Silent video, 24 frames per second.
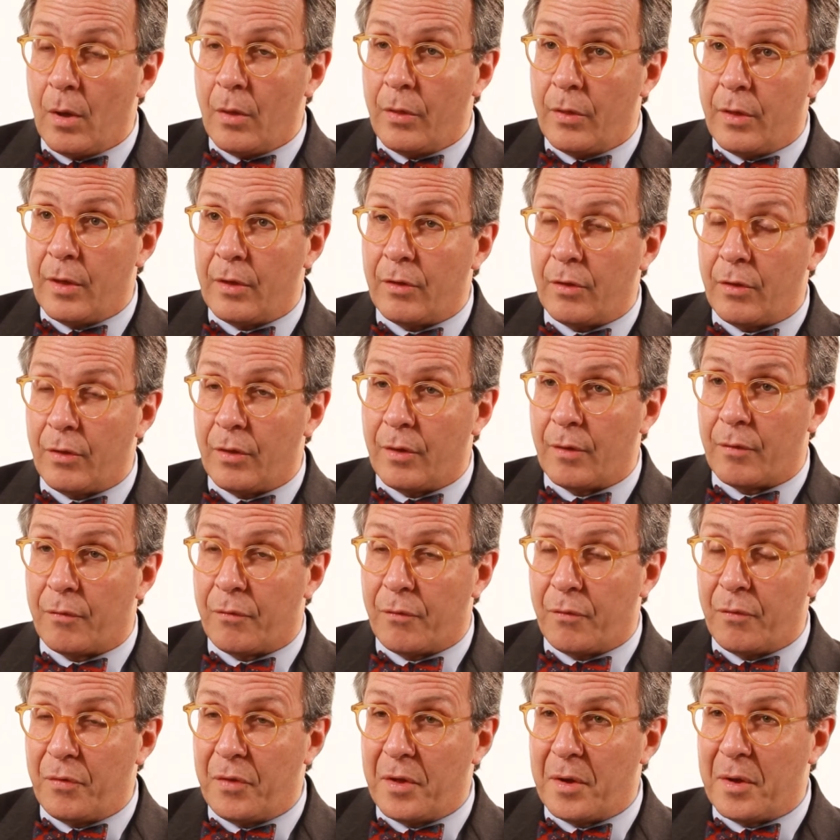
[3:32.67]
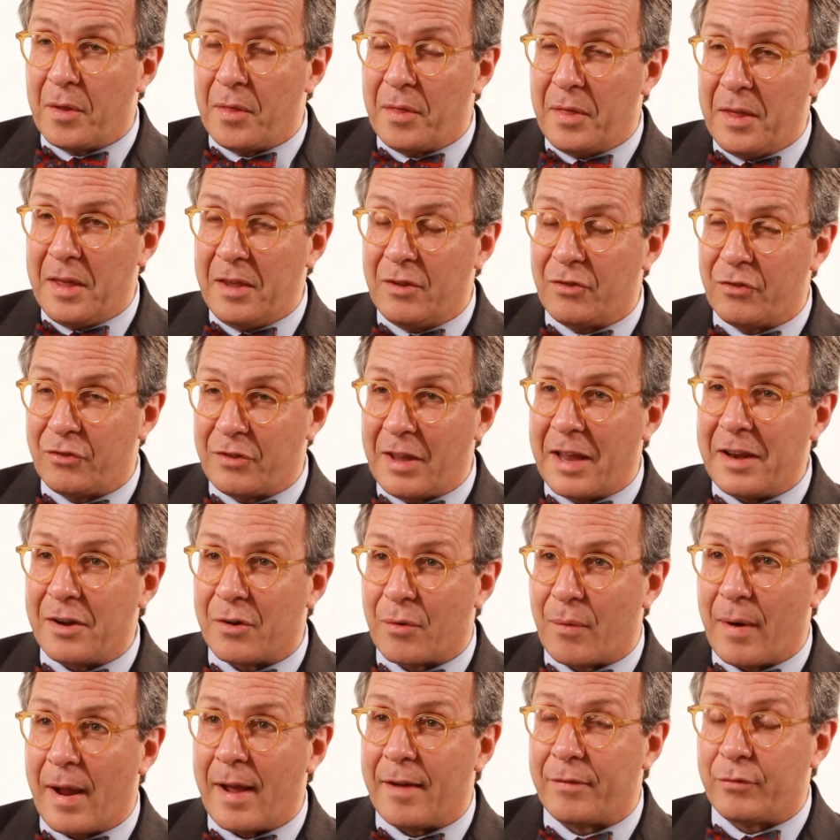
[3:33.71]
the stent
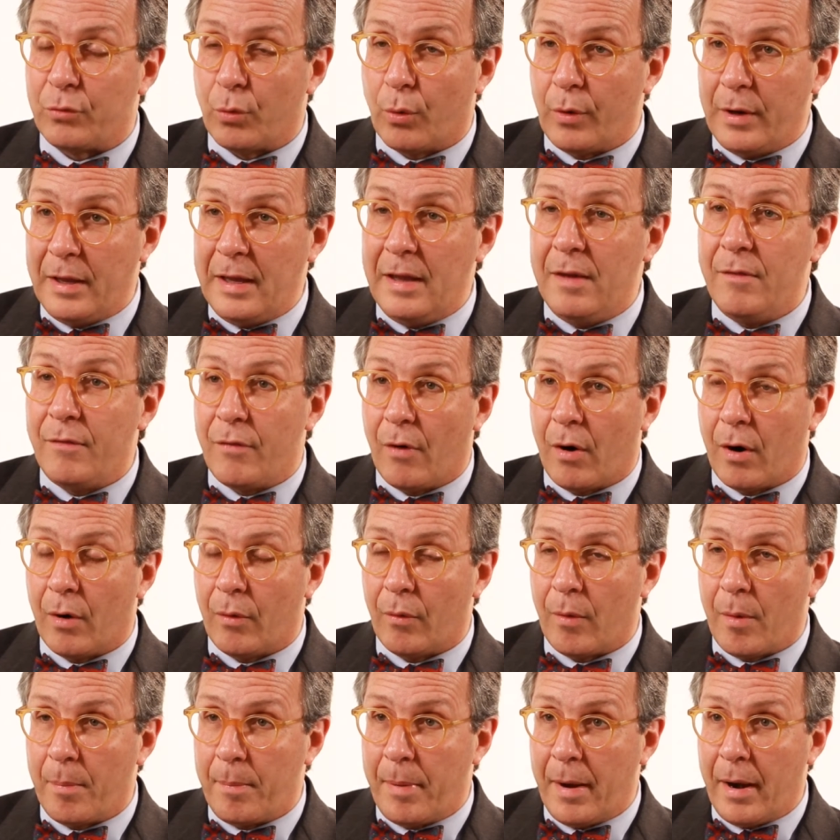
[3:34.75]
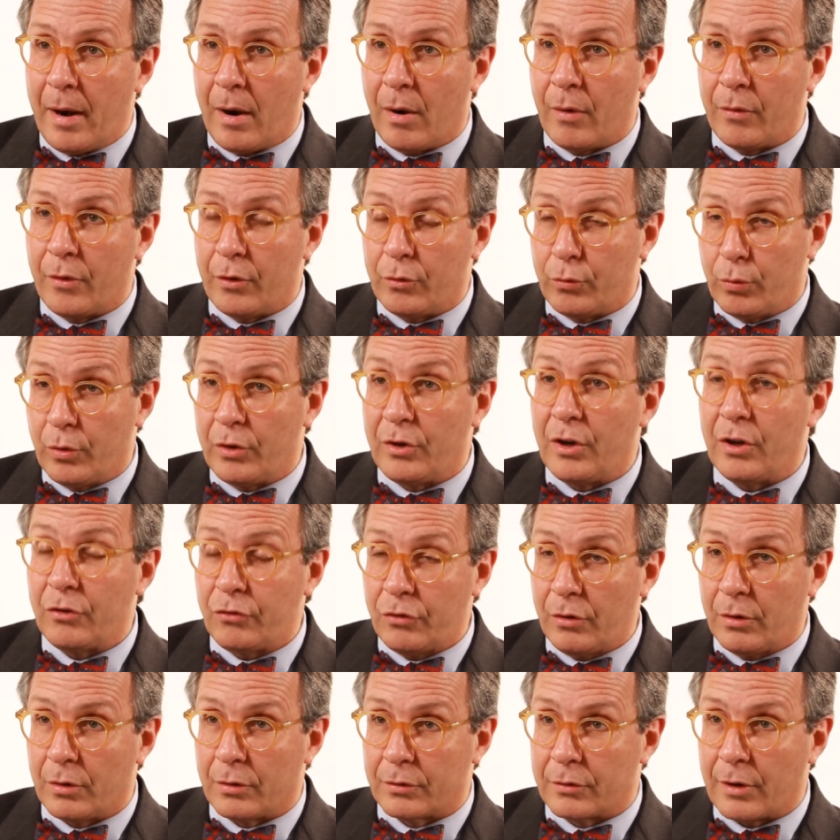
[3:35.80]
graft or EVAR repair, the
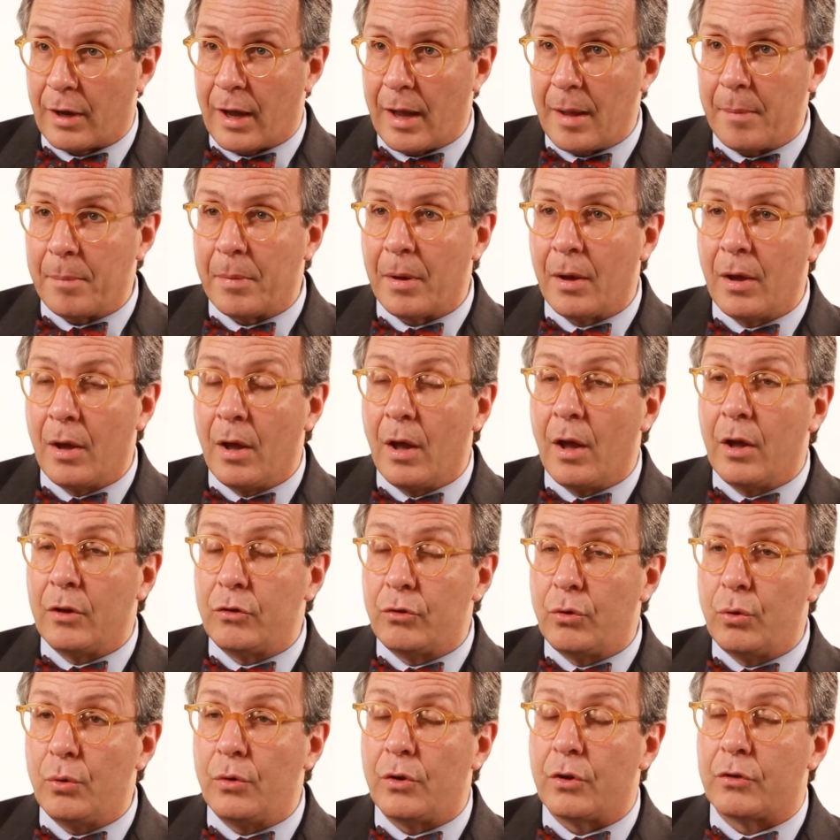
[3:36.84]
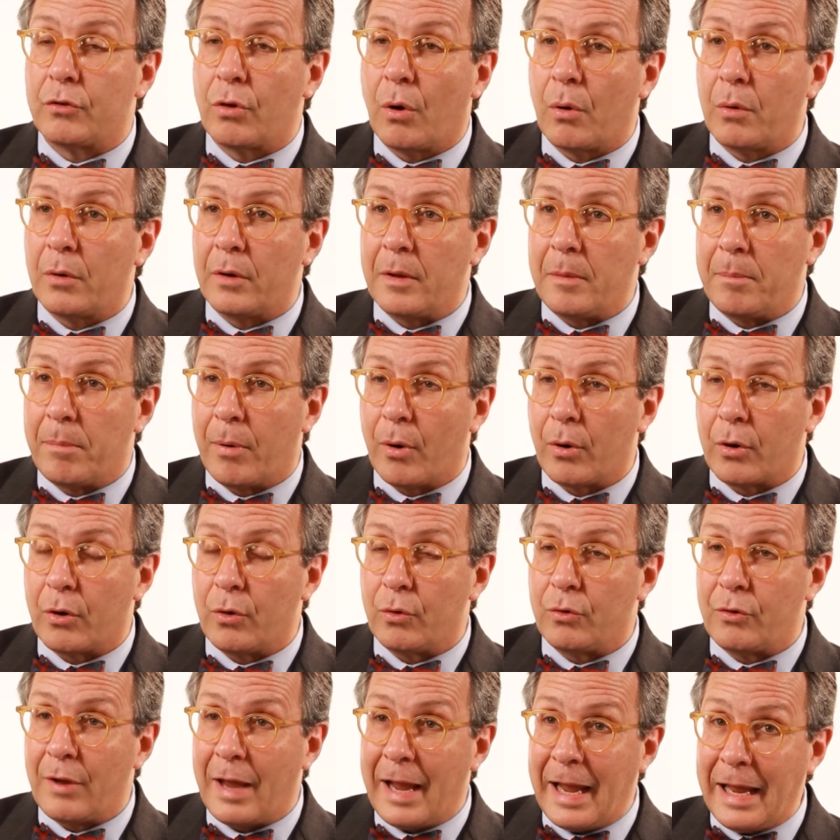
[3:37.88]
traditional type, to the totally
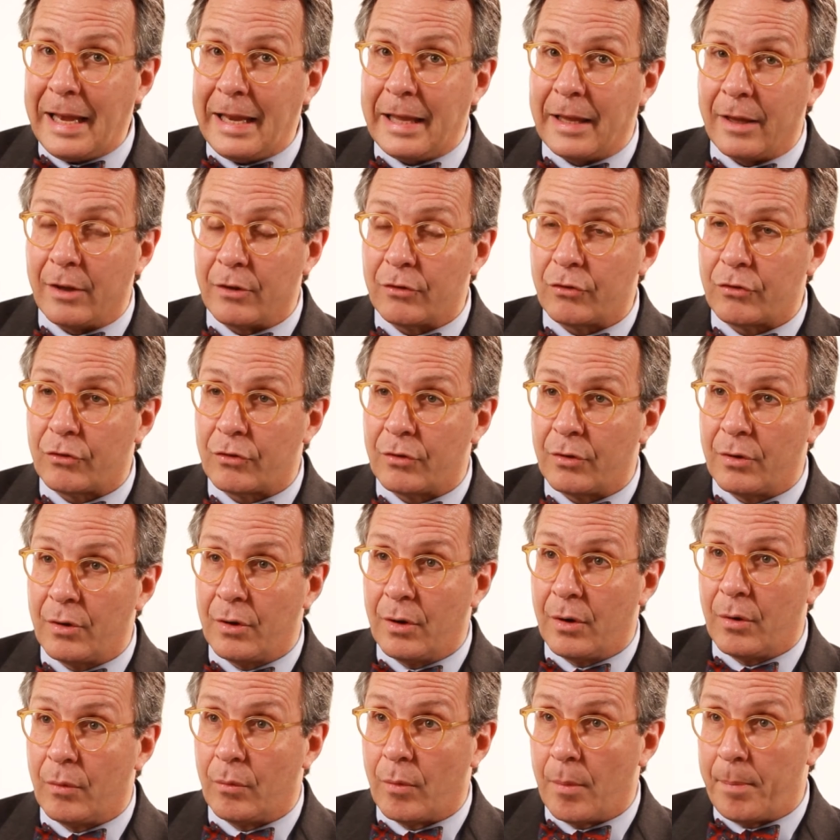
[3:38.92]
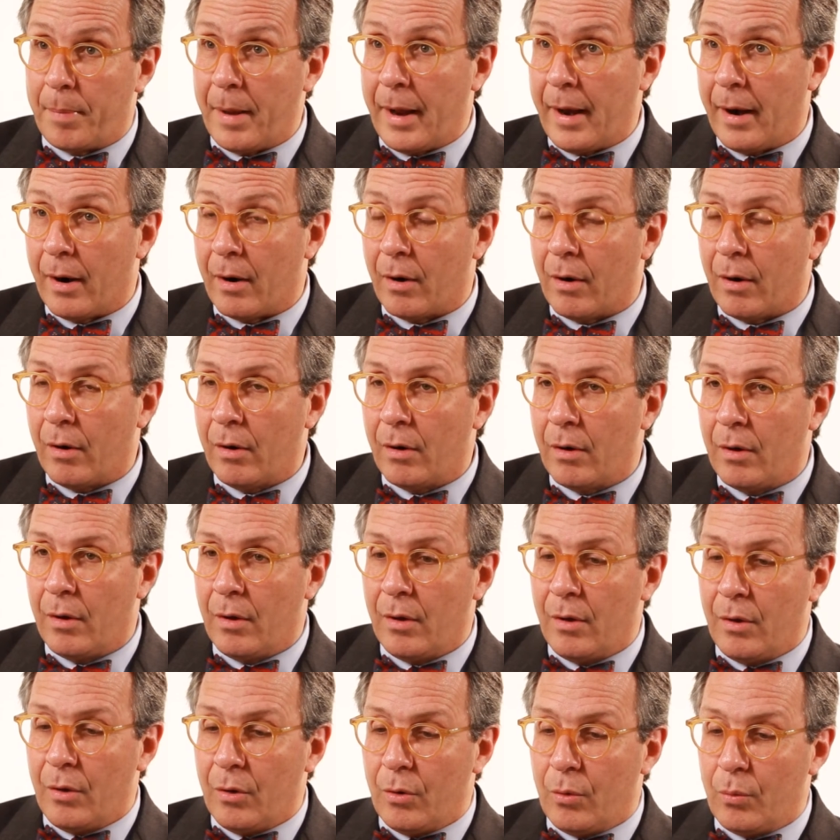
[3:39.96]
percutaneous repair,
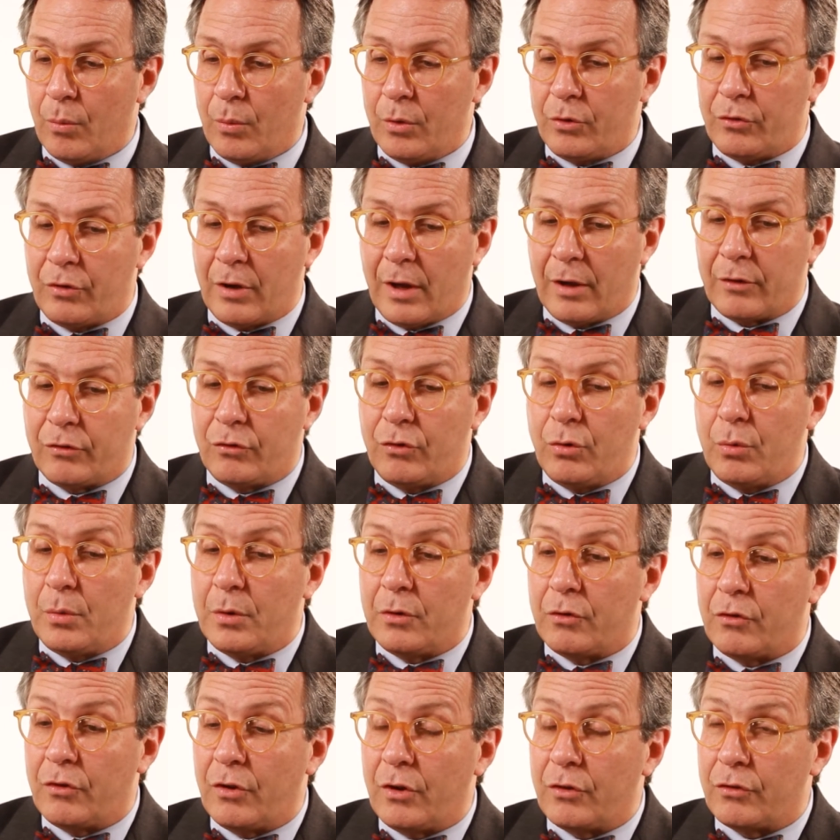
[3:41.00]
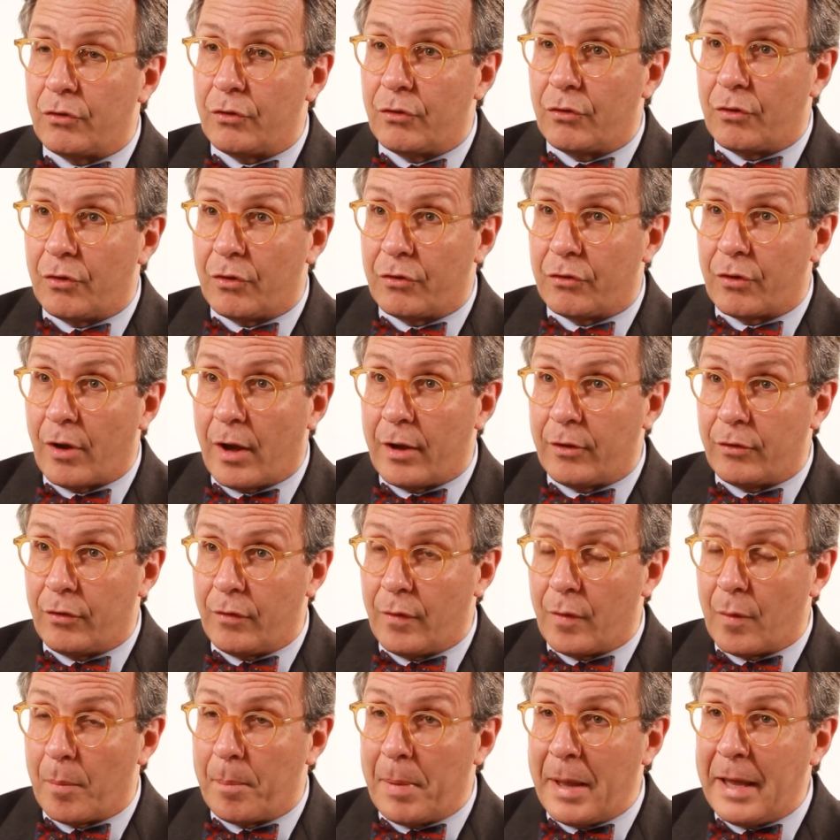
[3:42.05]
which has 2 incisions the size of
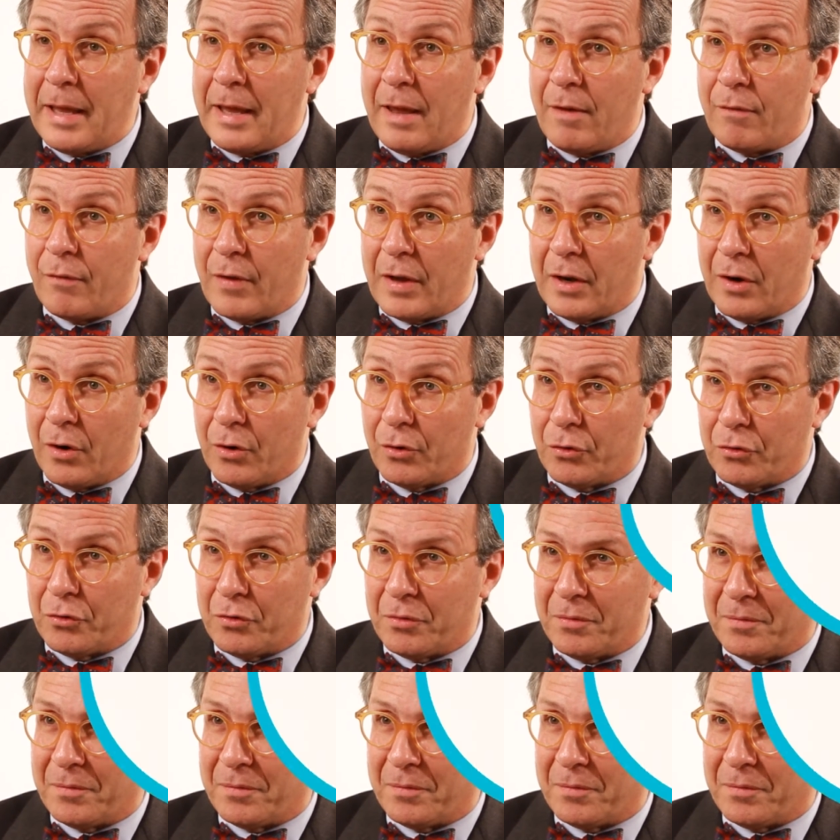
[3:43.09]
your pinky fingers.